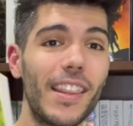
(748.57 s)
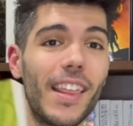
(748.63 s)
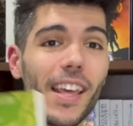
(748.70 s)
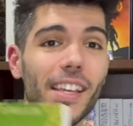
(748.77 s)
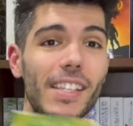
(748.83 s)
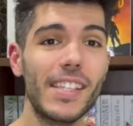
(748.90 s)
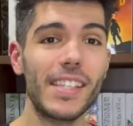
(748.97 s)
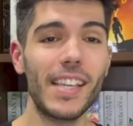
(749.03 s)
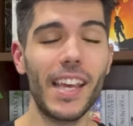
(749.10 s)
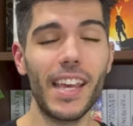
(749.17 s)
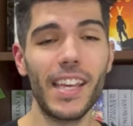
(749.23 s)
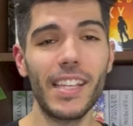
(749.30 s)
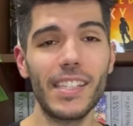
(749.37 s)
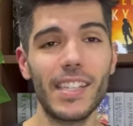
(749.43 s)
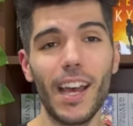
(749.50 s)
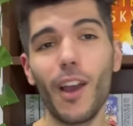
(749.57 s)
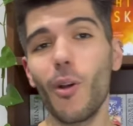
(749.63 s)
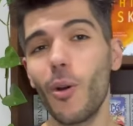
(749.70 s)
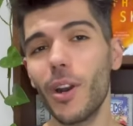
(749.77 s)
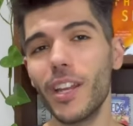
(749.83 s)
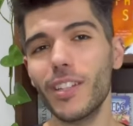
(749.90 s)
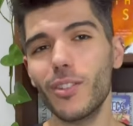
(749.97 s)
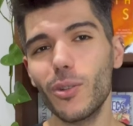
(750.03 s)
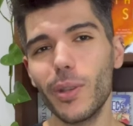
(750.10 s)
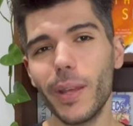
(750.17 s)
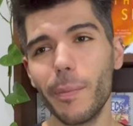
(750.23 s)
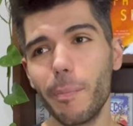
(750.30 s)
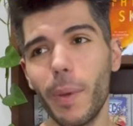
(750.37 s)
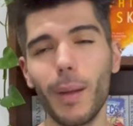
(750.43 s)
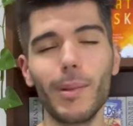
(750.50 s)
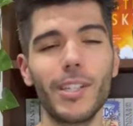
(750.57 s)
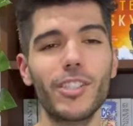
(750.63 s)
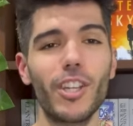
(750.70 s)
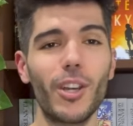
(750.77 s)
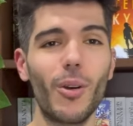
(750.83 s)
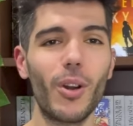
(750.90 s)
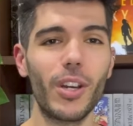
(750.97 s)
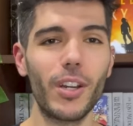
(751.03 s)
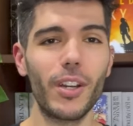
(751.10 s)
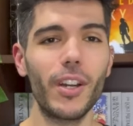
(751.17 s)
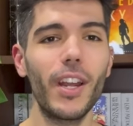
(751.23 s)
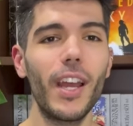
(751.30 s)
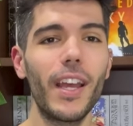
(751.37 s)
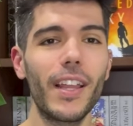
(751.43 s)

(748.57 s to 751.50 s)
This is, according to the publishing order,